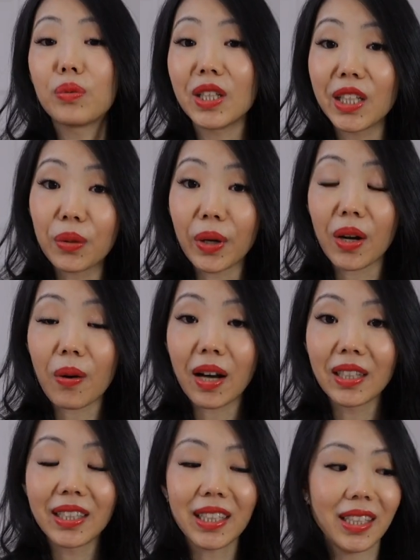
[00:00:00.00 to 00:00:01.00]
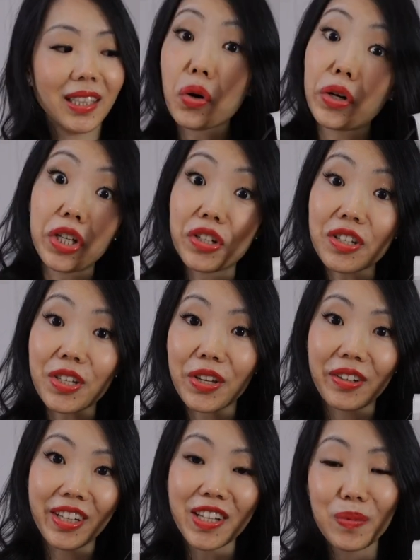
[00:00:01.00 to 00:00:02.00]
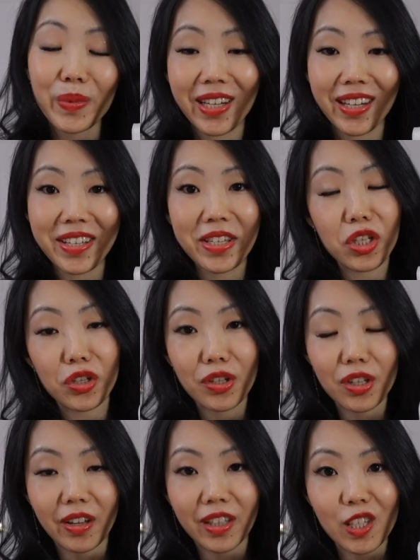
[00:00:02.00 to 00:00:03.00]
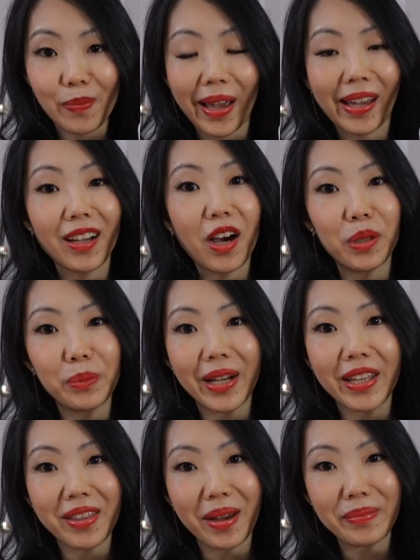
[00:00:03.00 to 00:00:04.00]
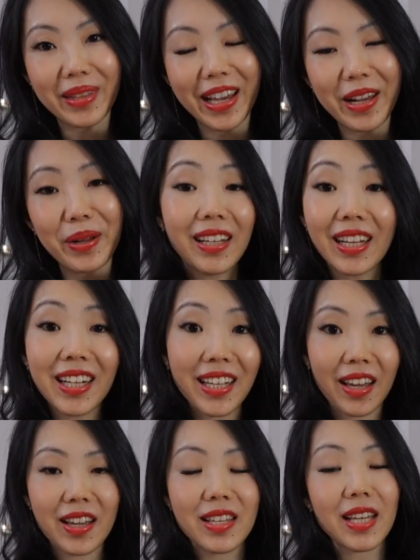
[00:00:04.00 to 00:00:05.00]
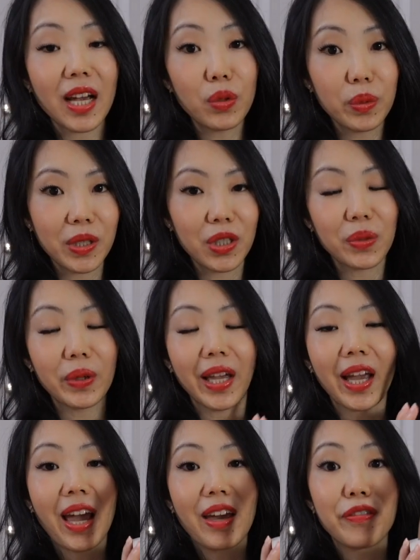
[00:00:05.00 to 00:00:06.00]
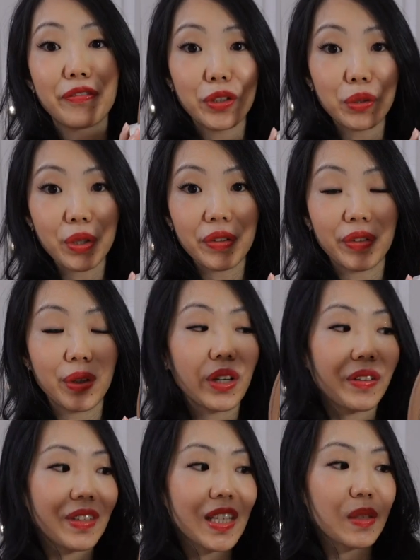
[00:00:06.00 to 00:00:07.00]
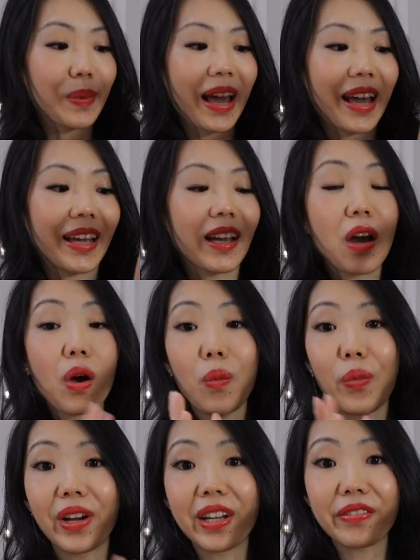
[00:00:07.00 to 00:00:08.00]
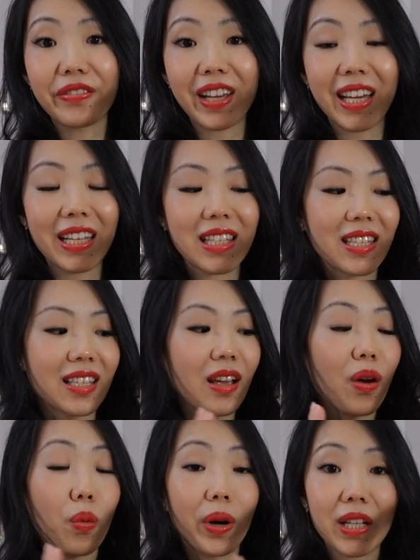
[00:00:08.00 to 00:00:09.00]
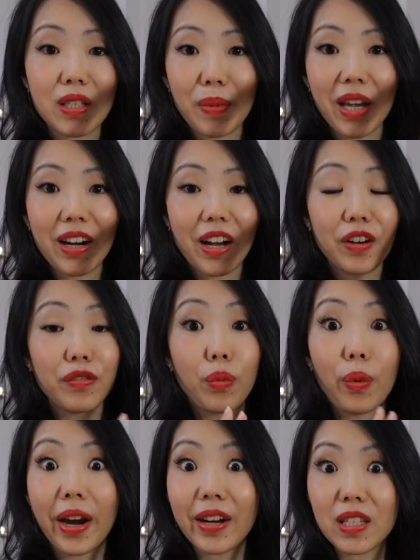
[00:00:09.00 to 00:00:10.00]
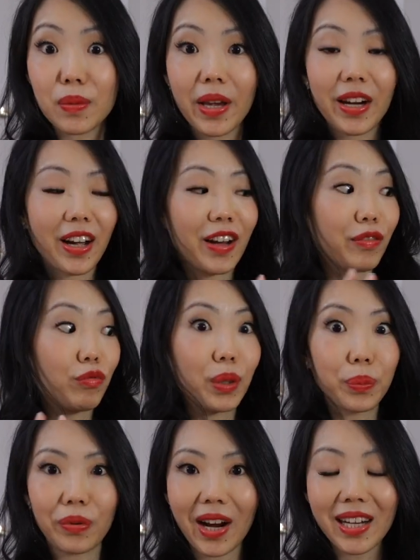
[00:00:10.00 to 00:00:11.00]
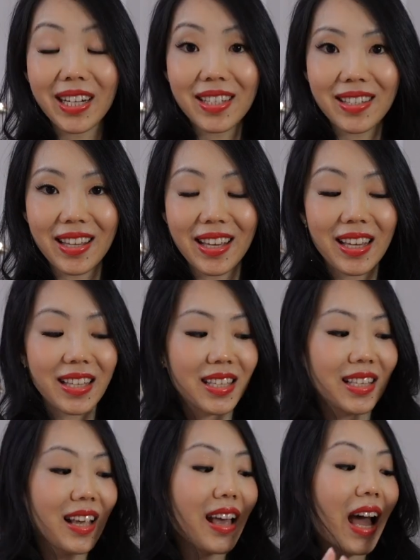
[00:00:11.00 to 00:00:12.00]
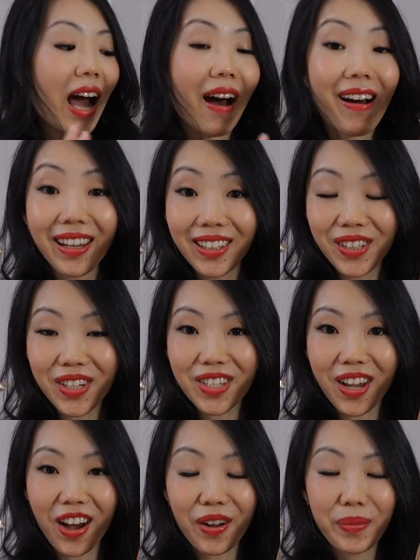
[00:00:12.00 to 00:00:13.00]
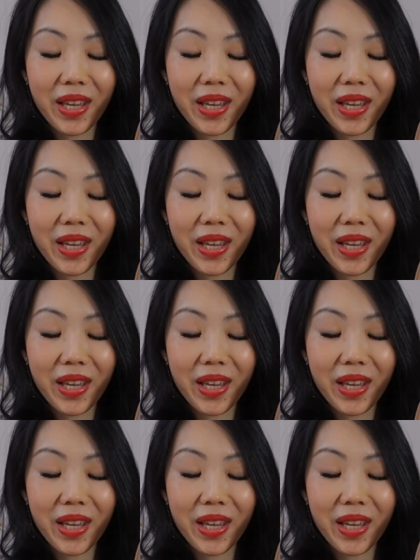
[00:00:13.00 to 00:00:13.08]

really great quality, or you're just curious because you saw this bag on my thumbnail. In any case, I will be doing a full review of this bag, what it fits, what it's made of, where it's made of, what brand is this, how it looks on